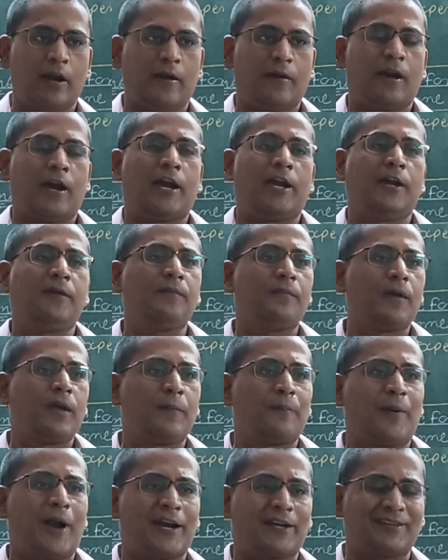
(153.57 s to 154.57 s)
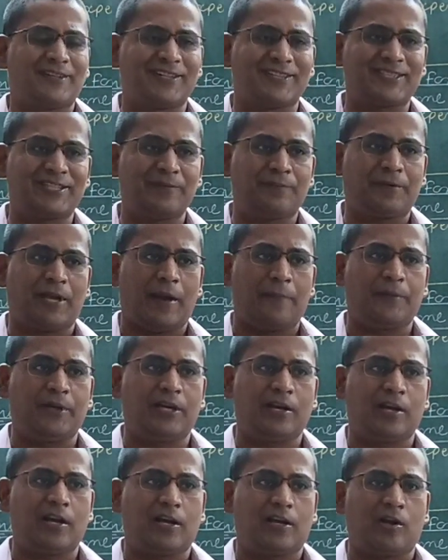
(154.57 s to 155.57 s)
and partnership
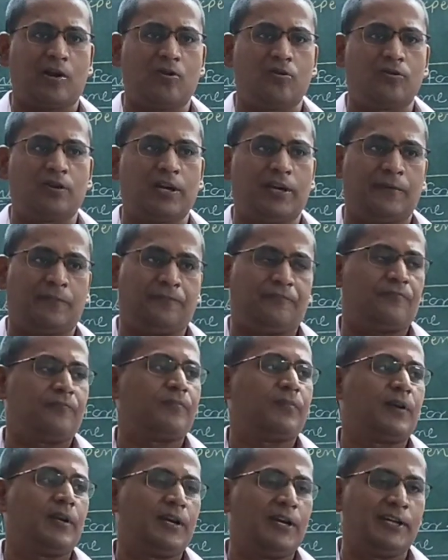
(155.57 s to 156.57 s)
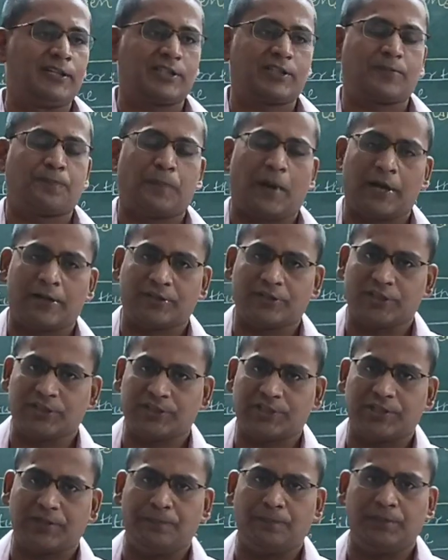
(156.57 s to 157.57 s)
capital account if it's
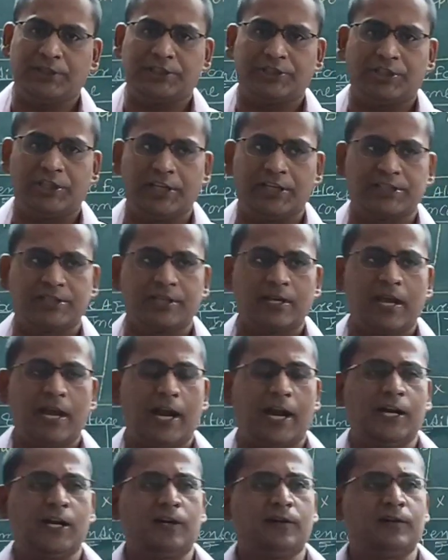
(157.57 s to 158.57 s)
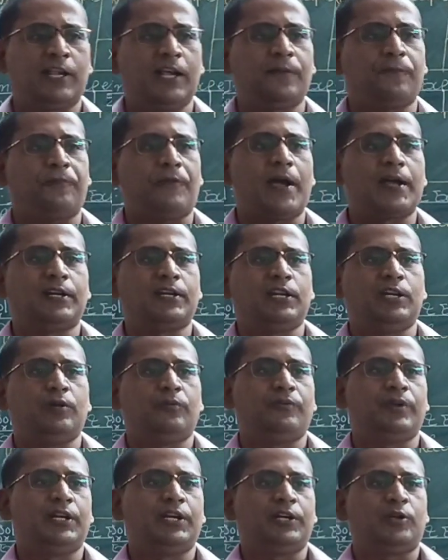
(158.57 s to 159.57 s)
partnership business, and then
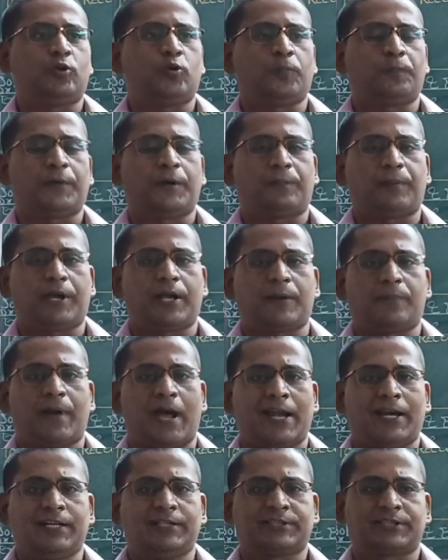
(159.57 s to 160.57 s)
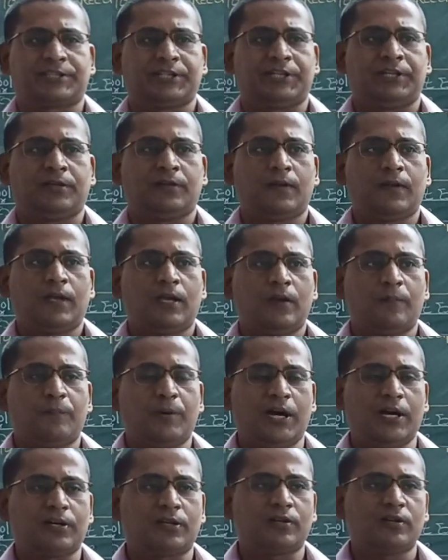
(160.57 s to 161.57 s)
finally we need to prepare balance sheet.
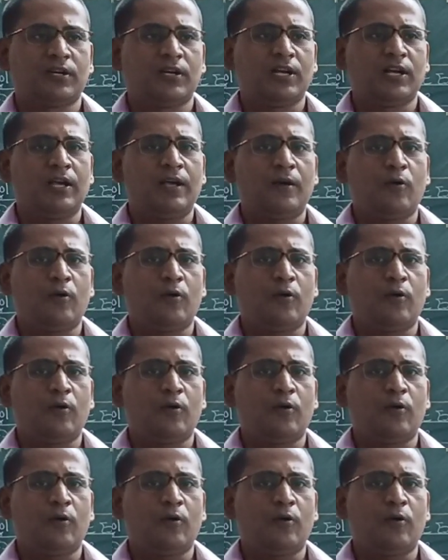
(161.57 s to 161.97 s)
But